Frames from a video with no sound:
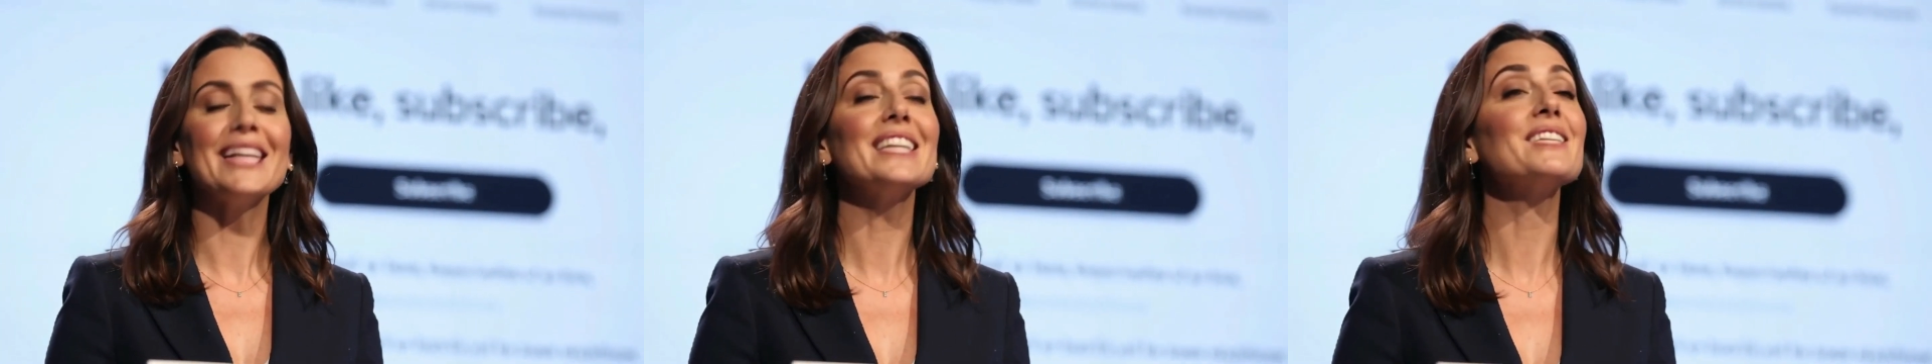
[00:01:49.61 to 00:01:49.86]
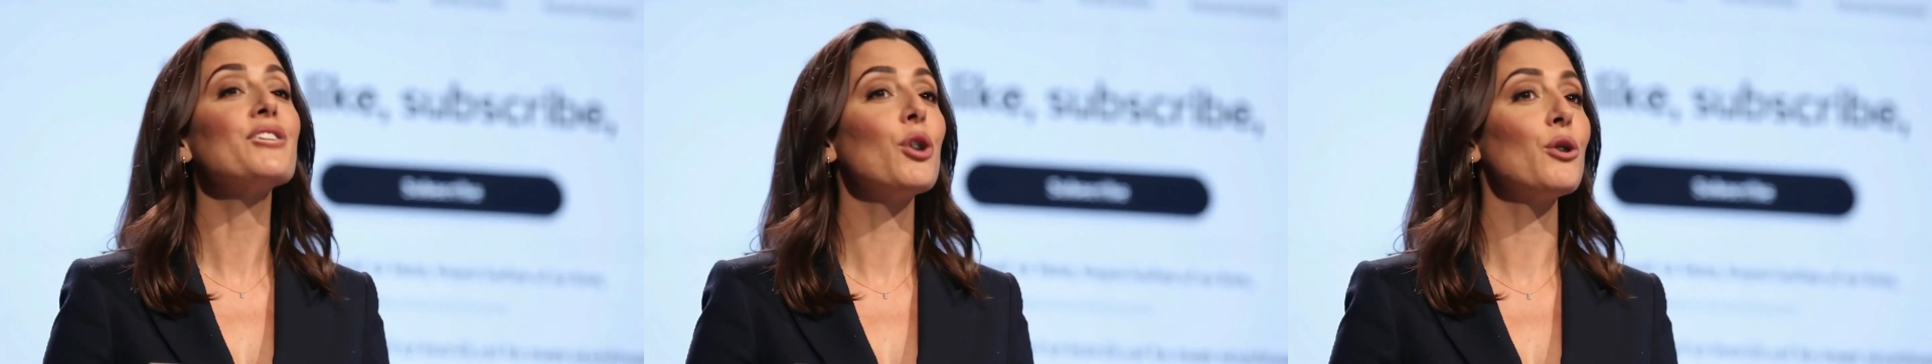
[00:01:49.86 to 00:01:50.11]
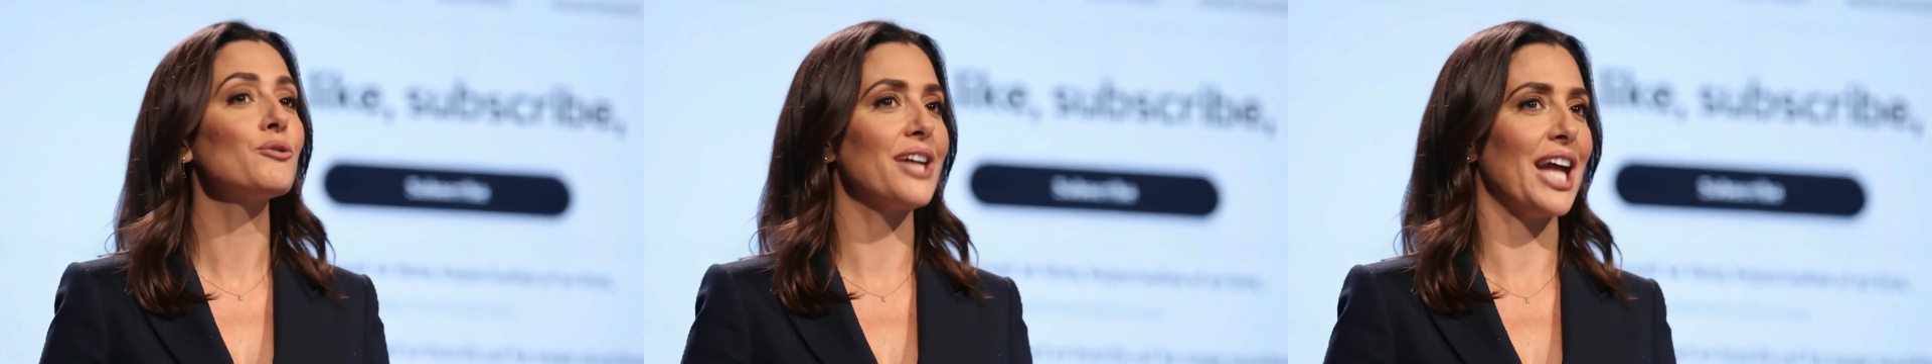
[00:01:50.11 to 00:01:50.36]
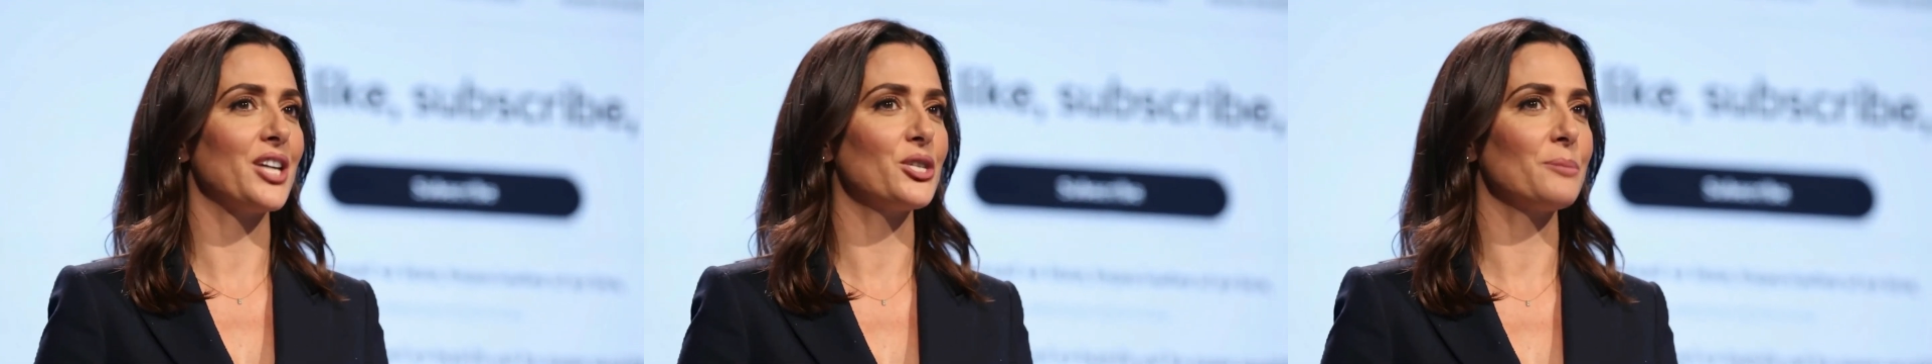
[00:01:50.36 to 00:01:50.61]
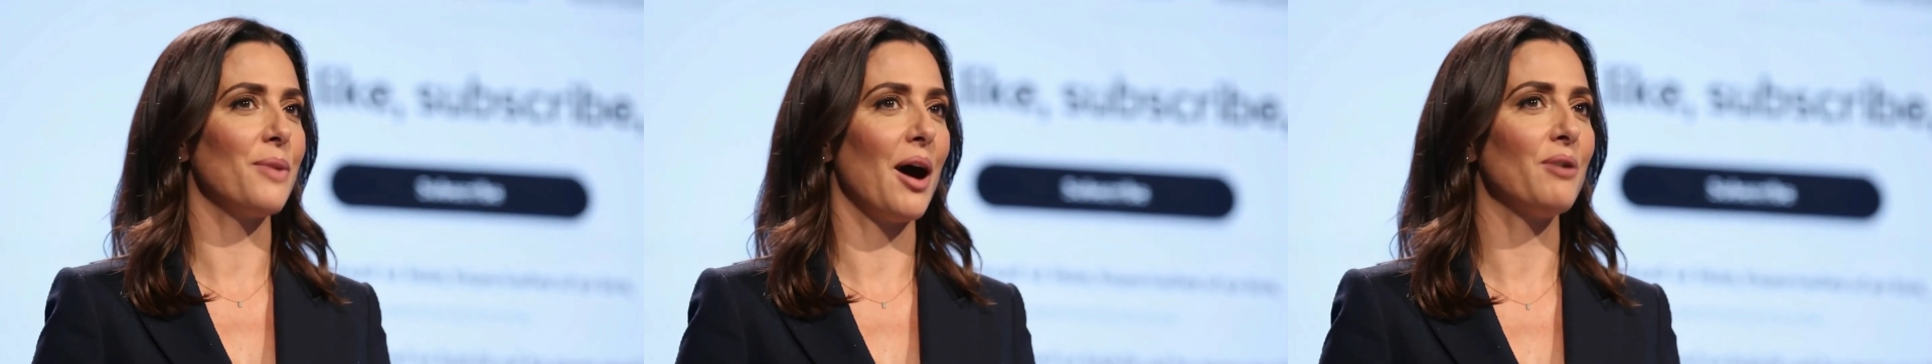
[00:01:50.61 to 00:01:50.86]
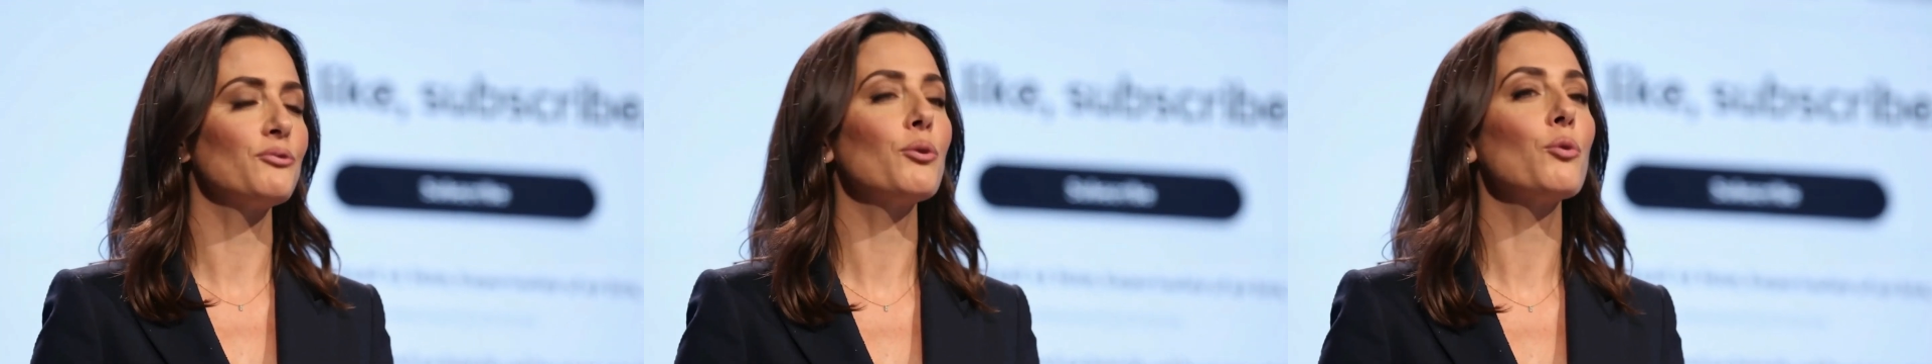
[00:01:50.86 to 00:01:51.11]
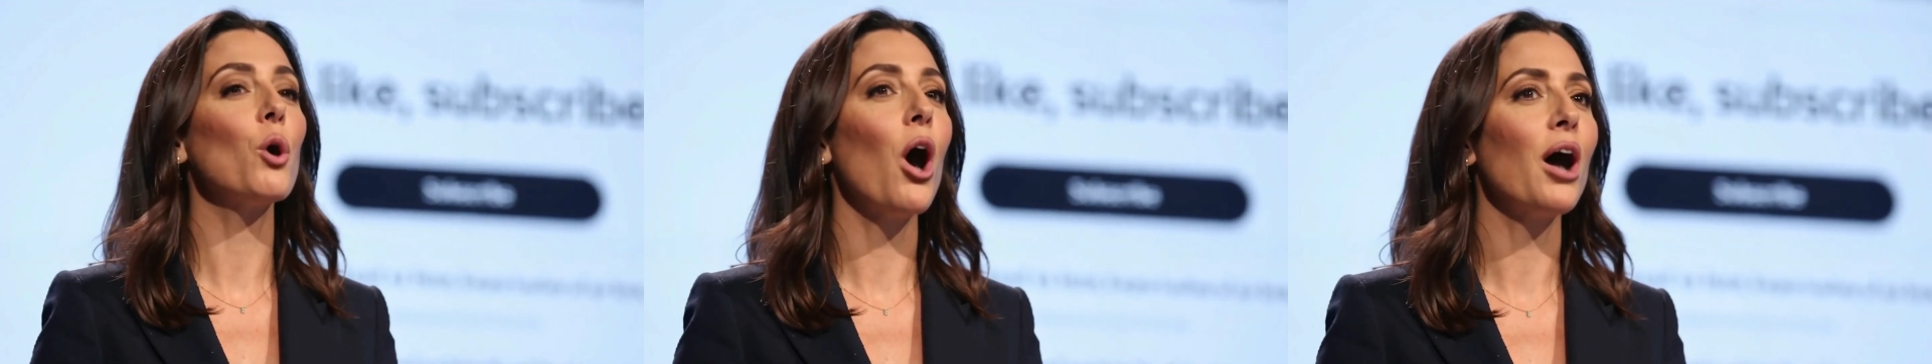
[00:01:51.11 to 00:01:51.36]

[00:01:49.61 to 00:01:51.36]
and hit the notification bell for more